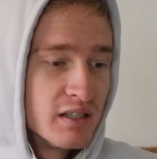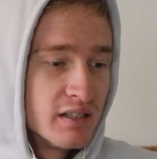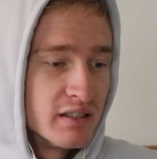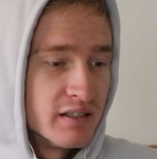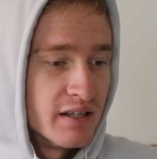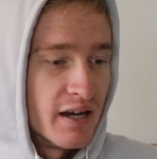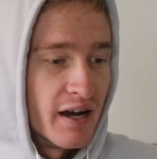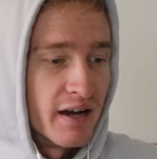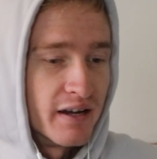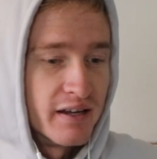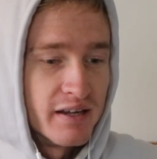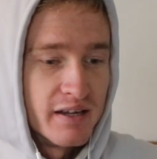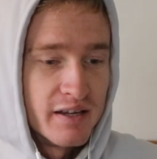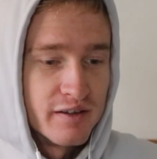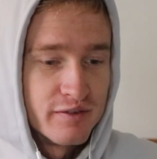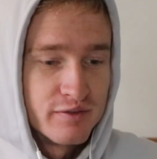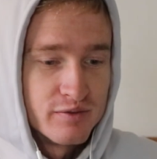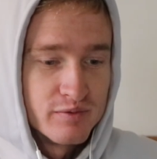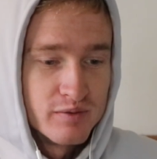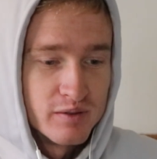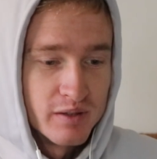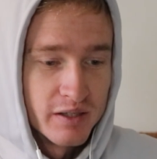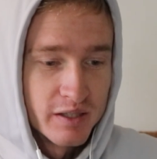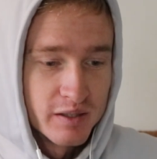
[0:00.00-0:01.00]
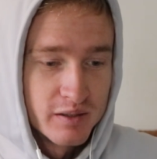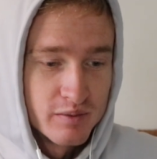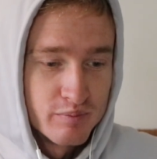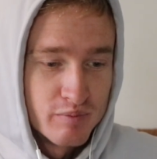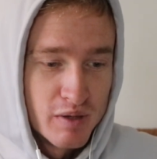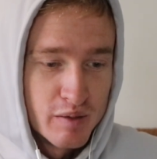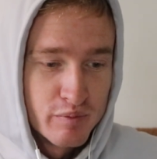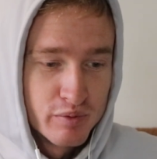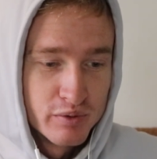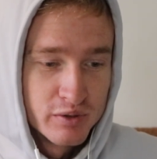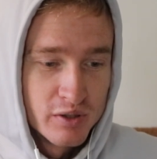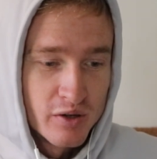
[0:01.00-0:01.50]
yeah, if like
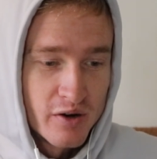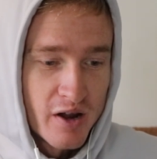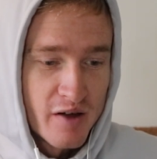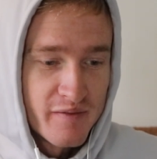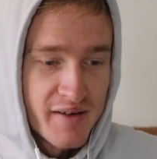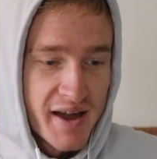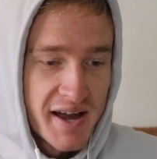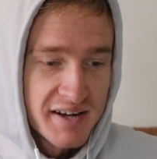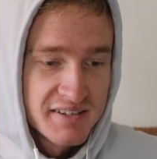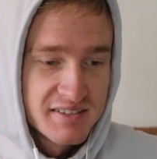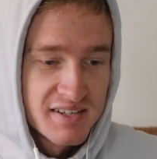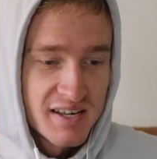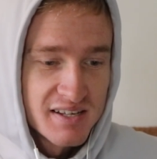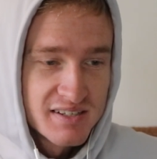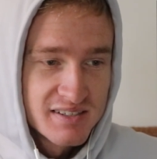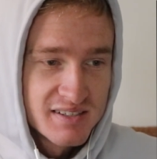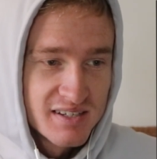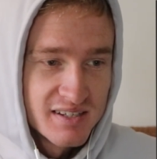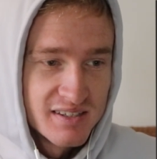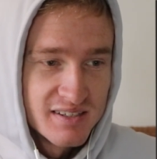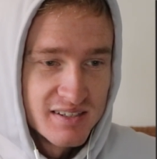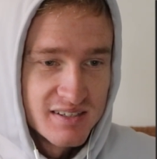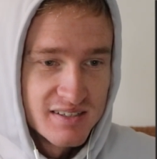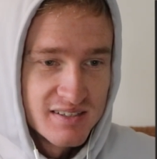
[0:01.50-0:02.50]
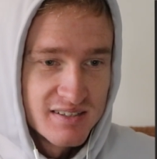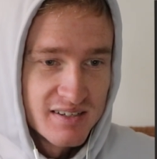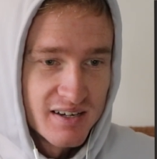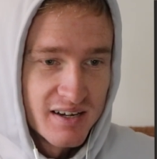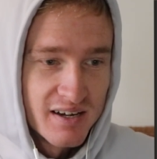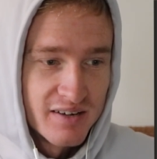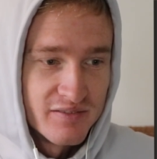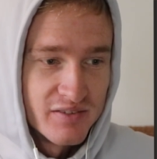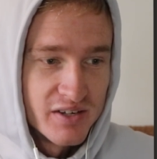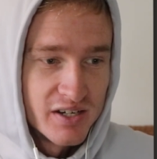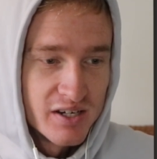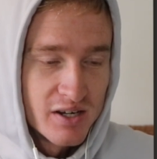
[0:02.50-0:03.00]
people don't have access to these
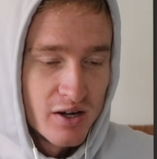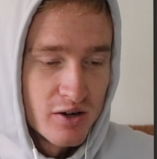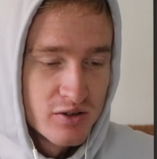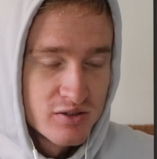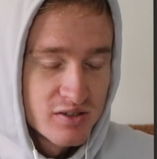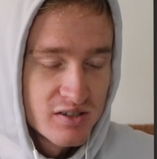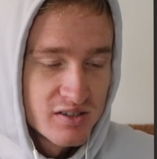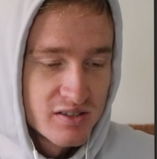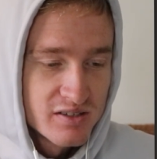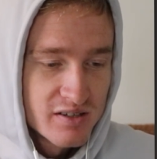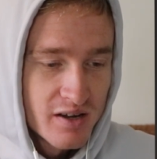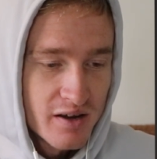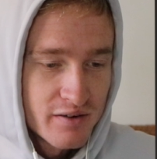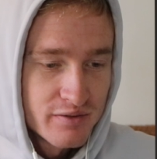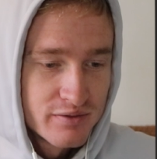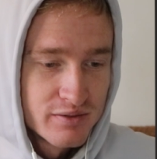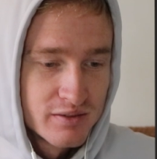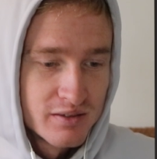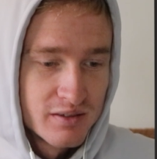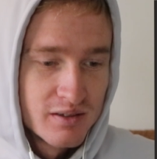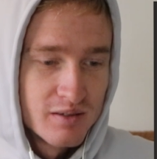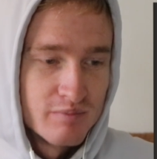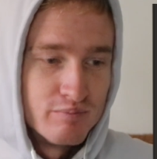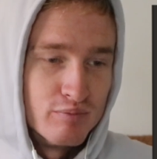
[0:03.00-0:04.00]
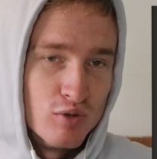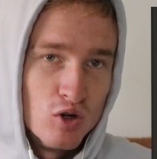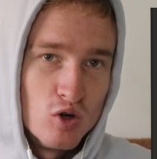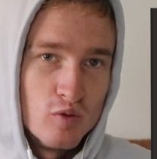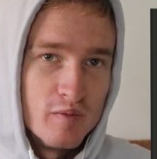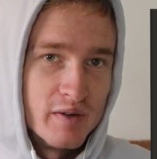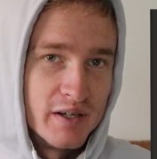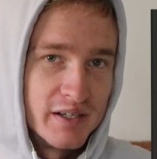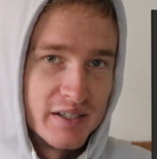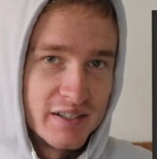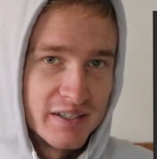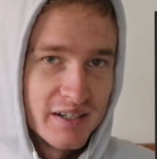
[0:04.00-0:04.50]
videos and stuff, boom,
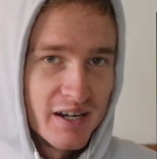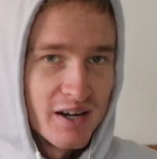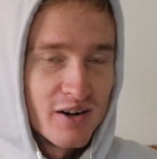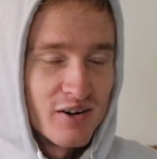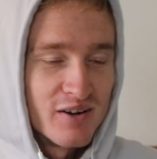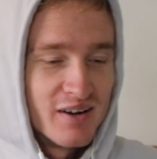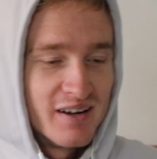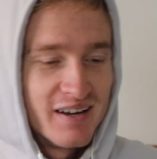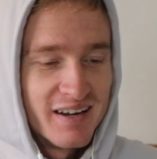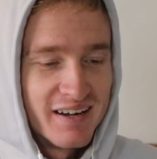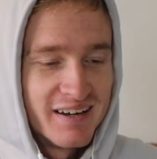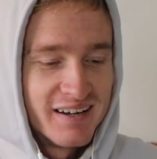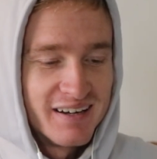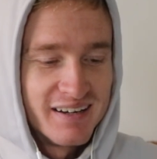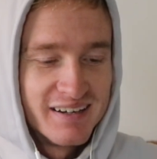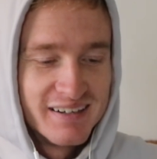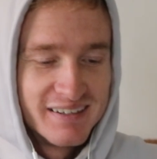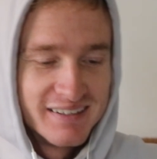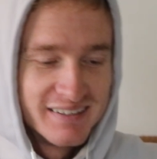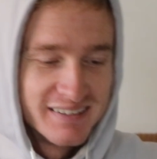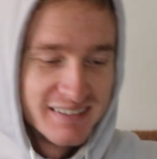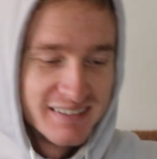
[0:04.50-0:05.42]
here you go.